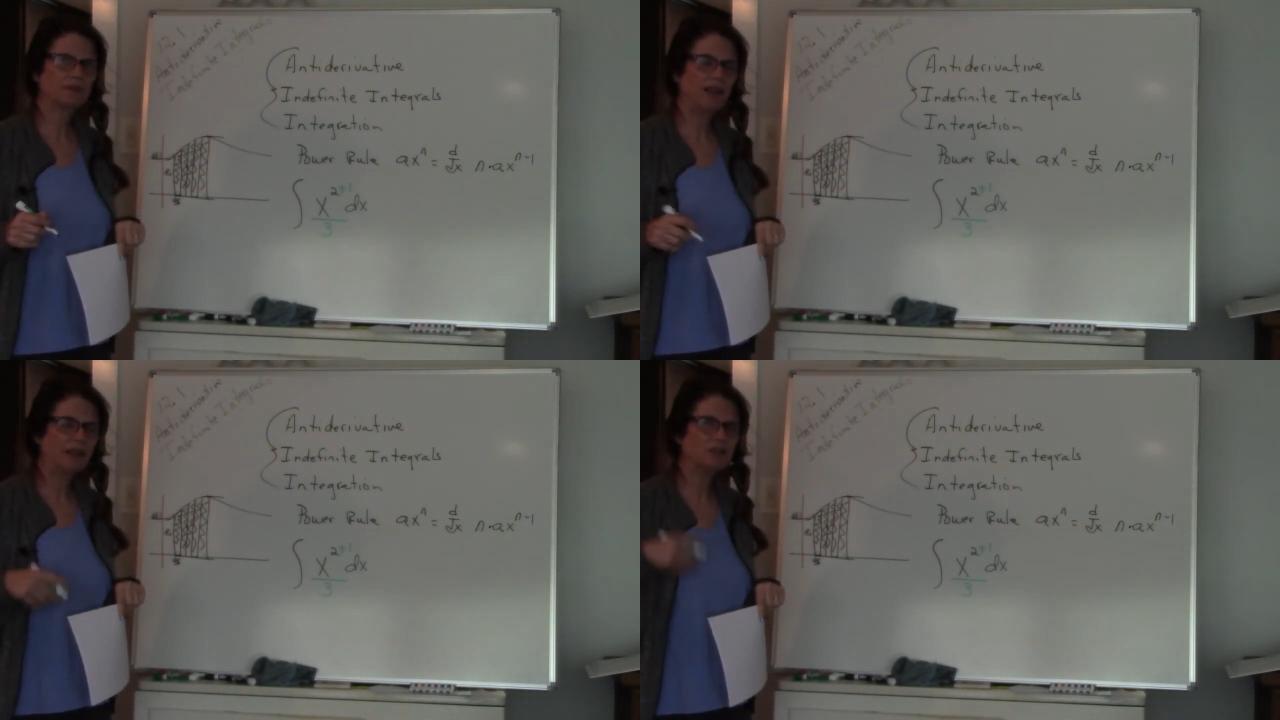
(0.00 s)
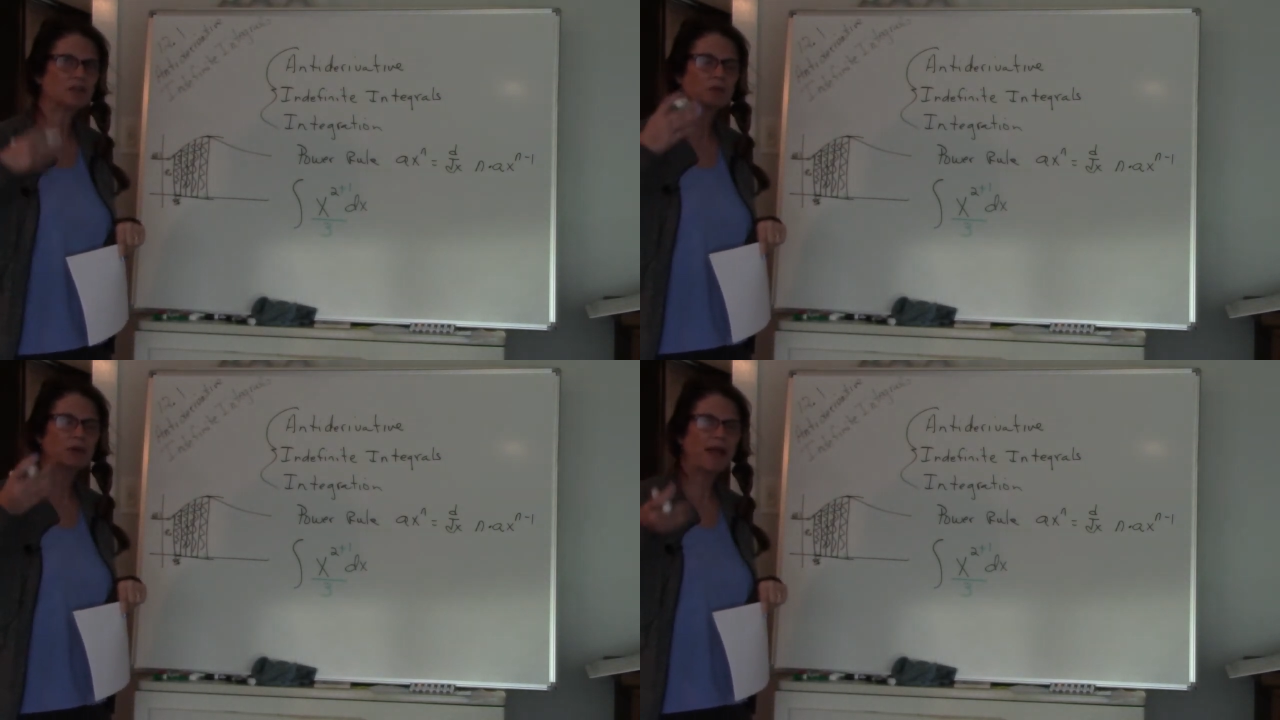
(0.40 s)
Okay,
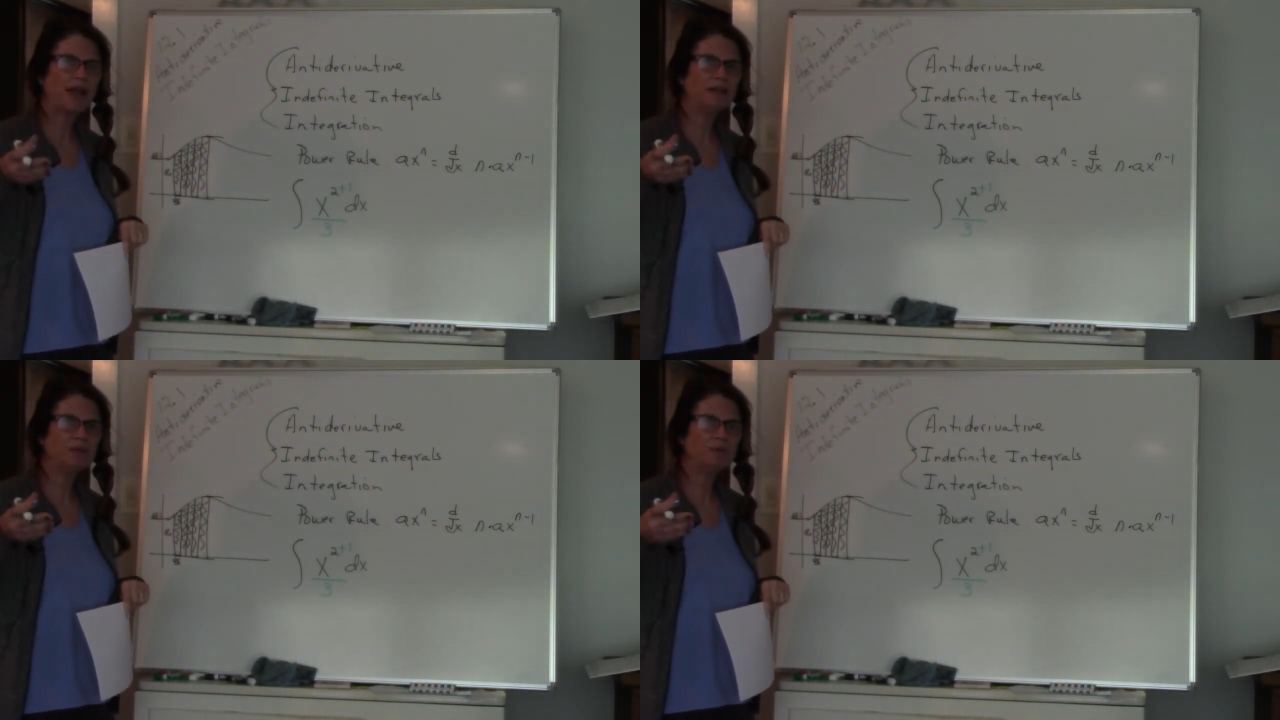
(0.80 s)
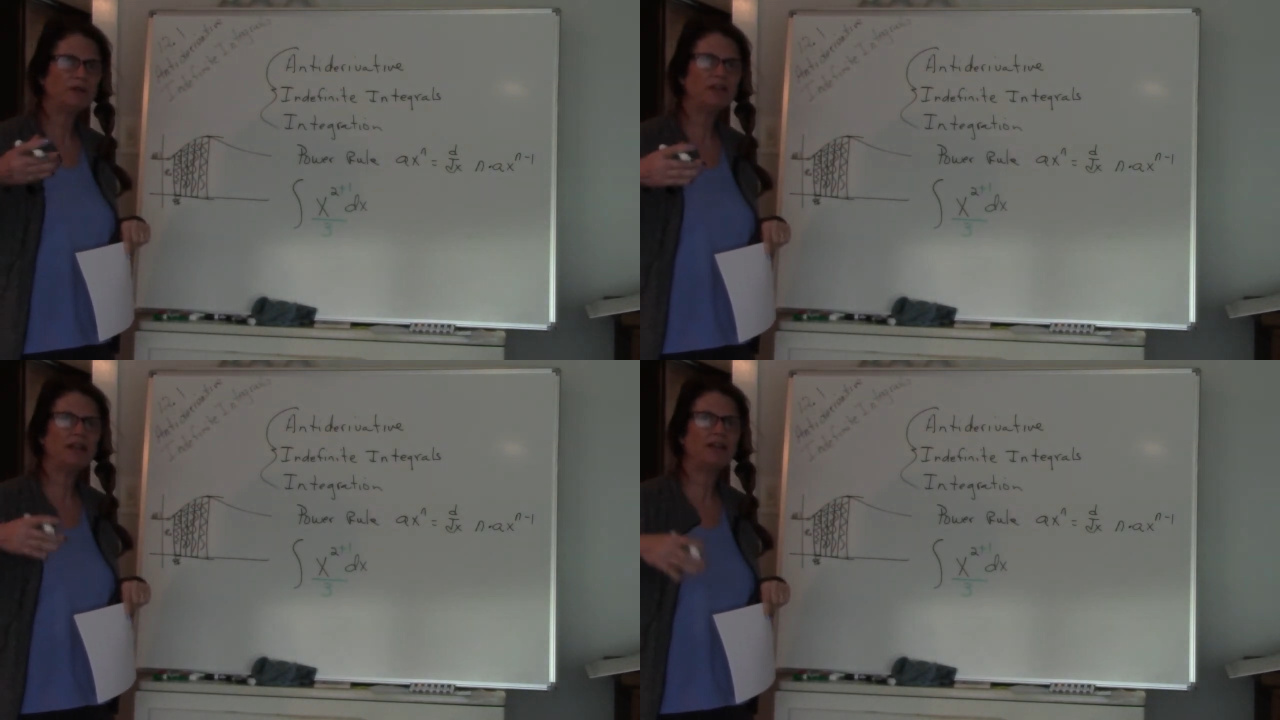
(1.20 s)
so we're adding
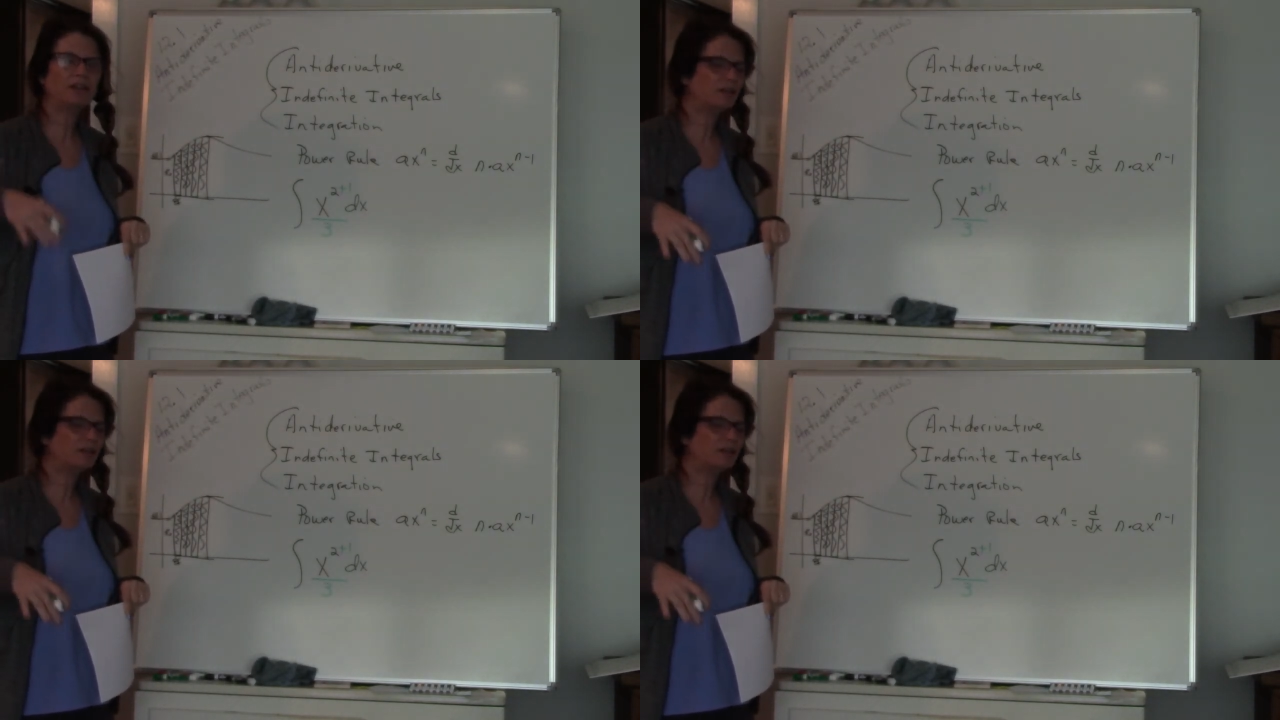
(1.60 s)
1 and then